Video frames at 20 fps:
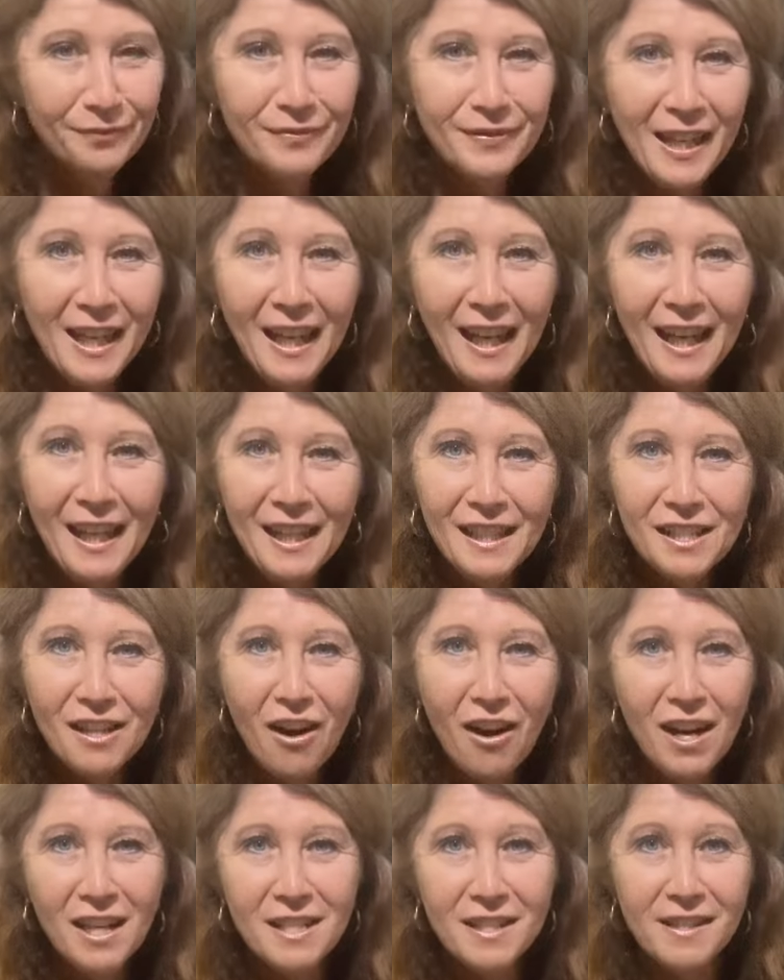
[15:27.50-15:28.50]
And
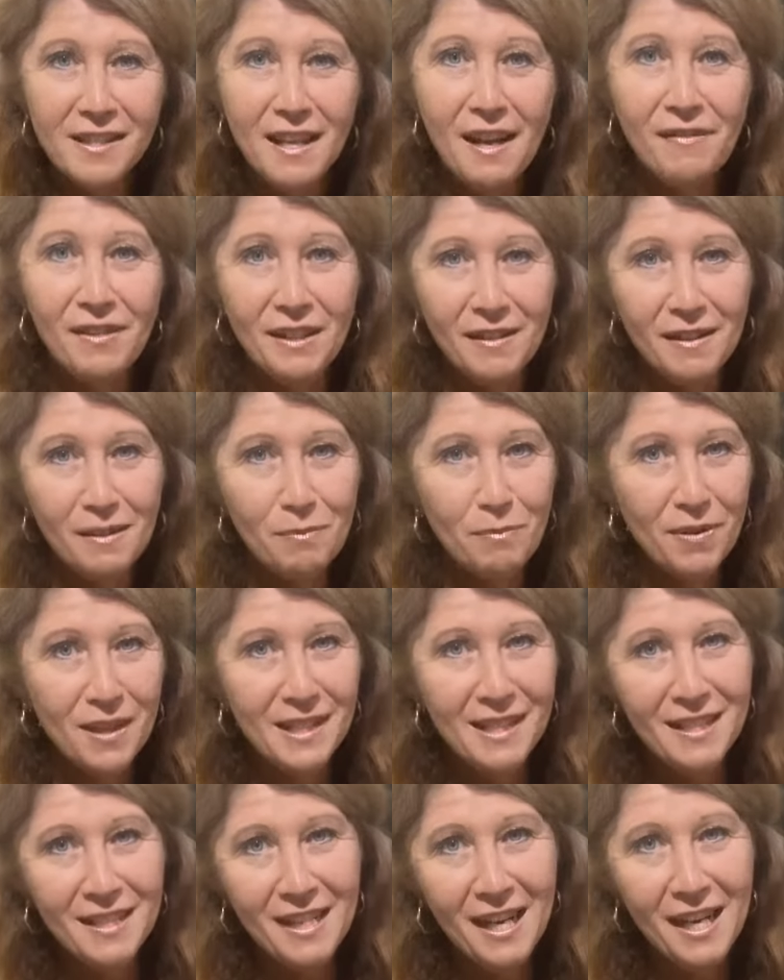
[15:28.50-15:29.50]
I just love it.
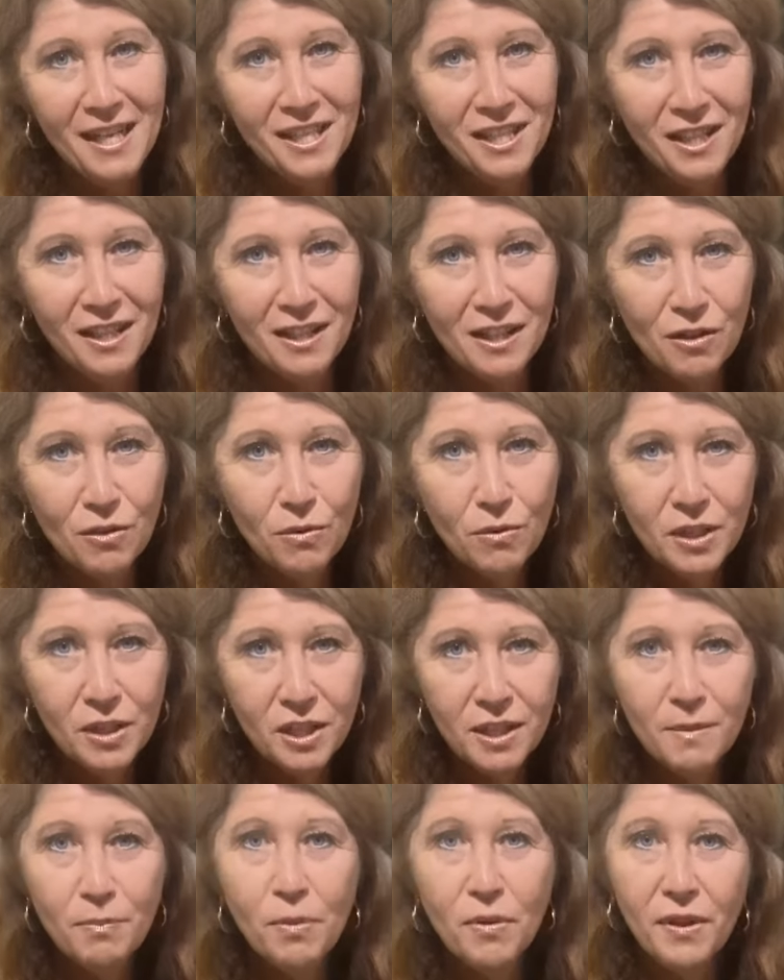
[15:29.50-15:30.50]
Presentation's gorgeous,
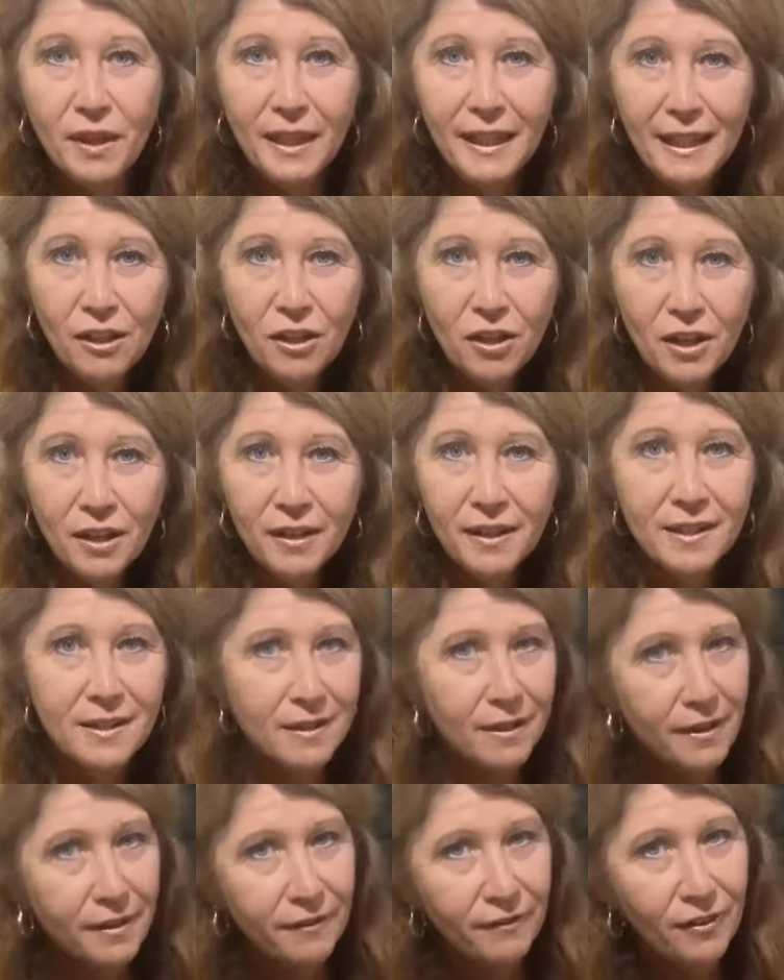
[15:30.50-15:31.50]
put the lid on, there's a
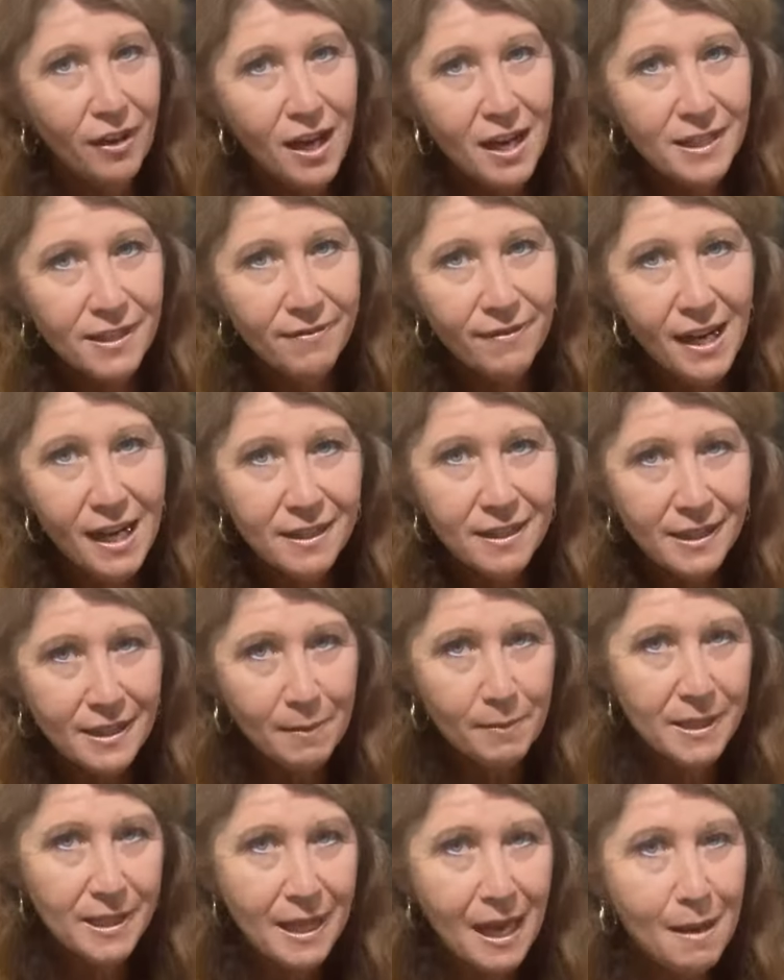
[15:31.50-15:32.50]
lot of flies around,
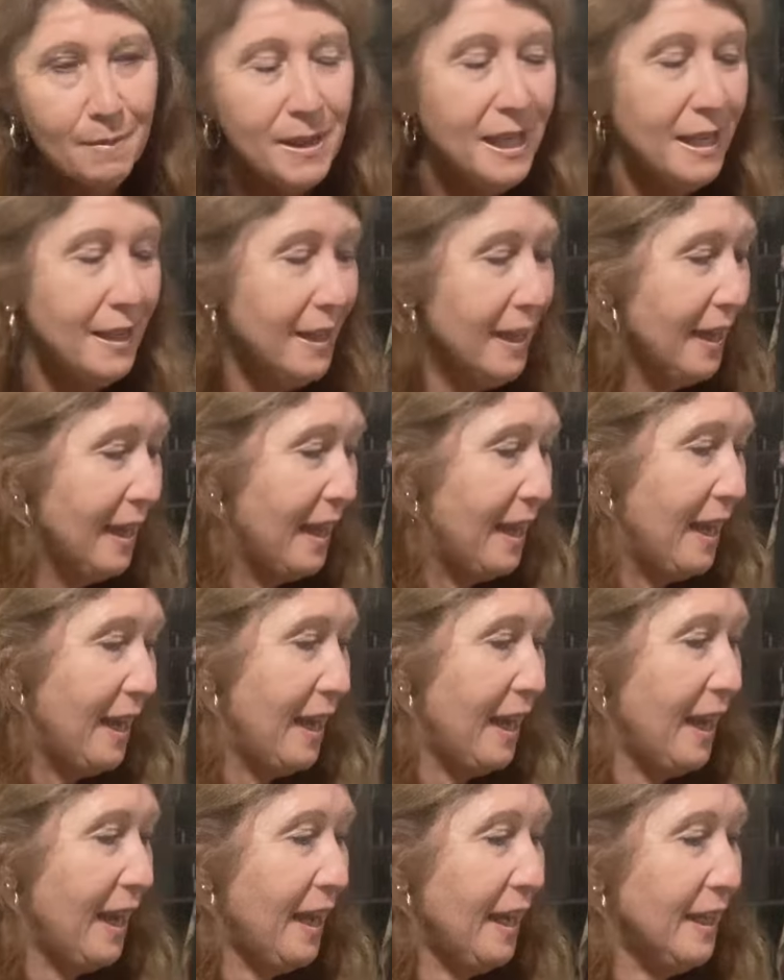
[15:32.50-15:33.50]
summer's coming,
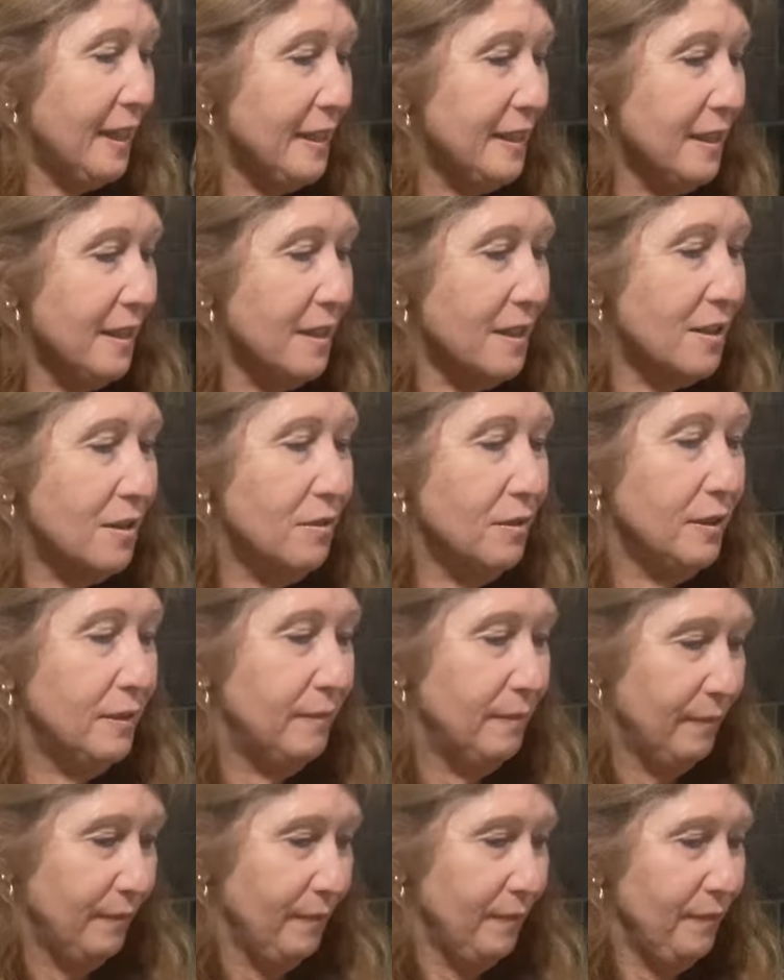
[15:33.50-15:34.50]
and it's good
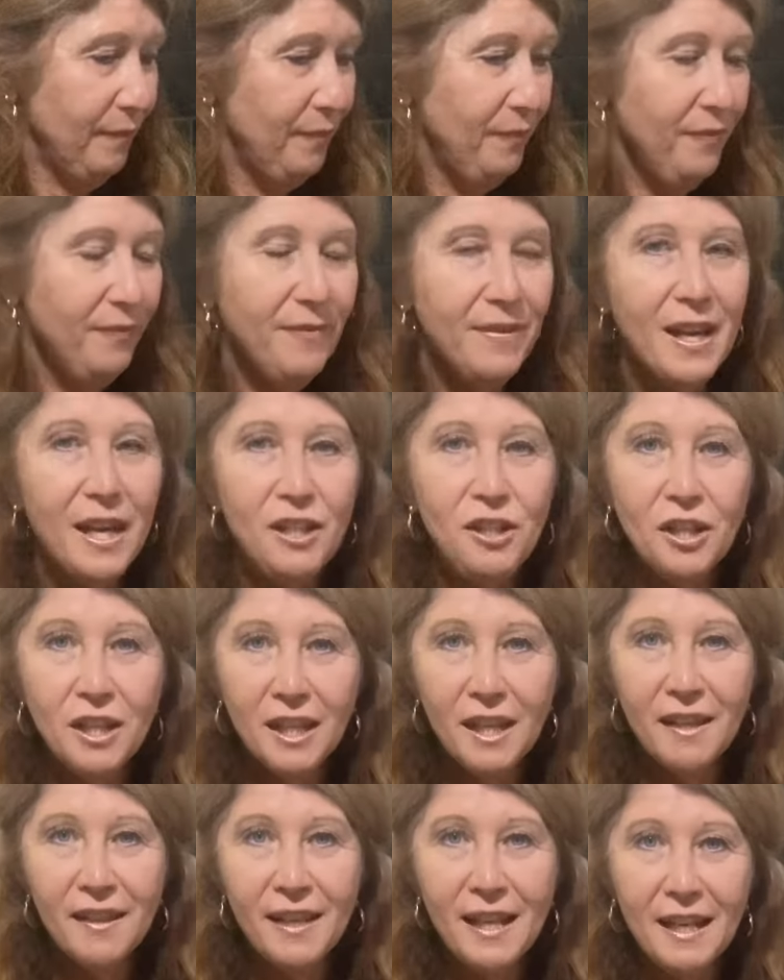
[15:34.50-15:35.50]
that you
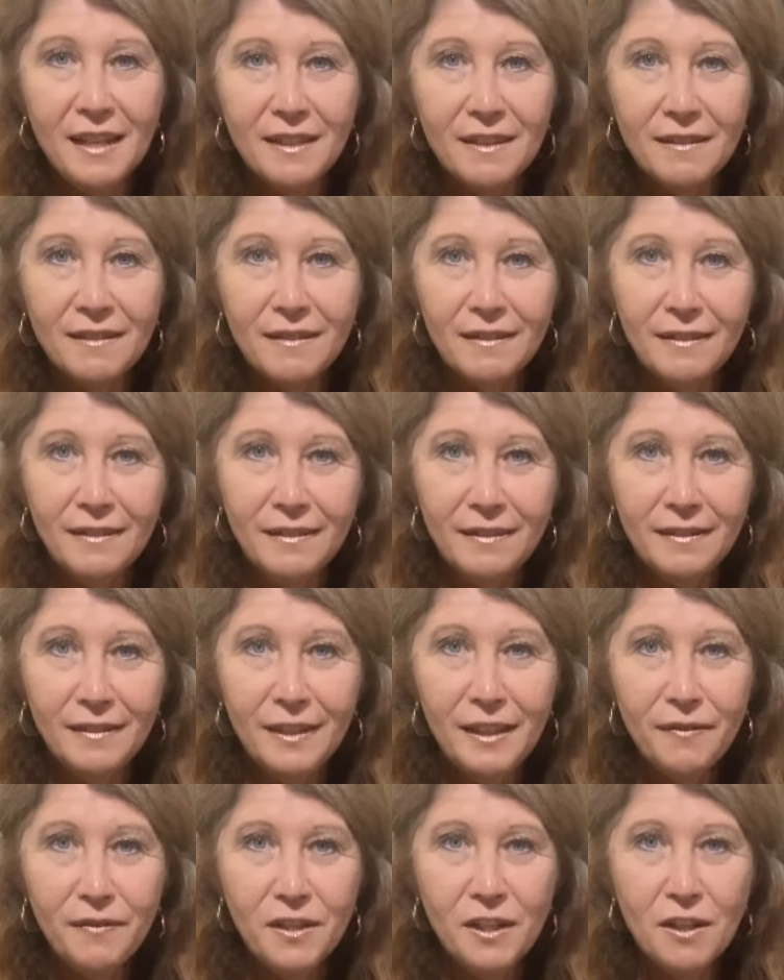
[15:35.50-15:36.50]
can then
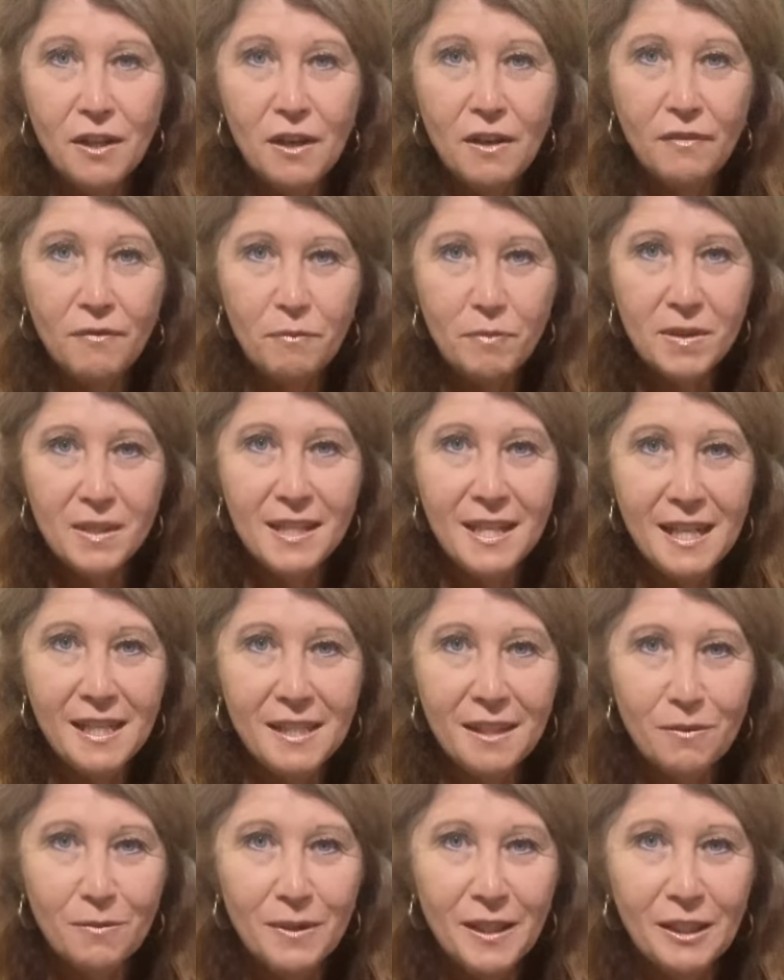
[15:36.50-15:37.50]
lift it off, present
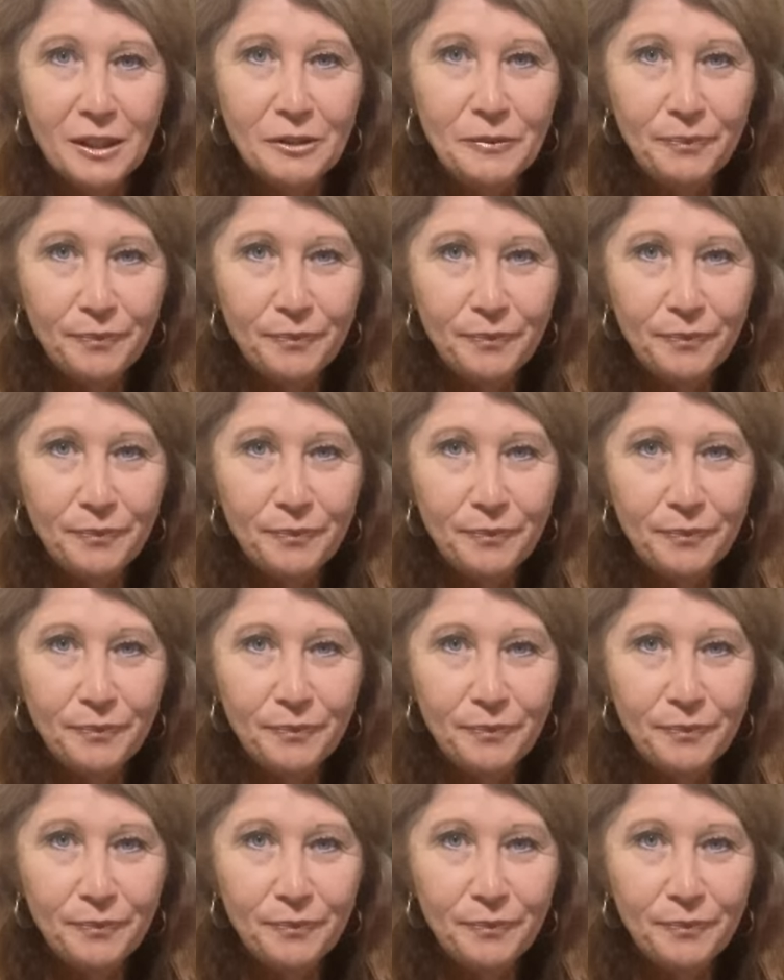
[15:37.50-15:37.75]
it well,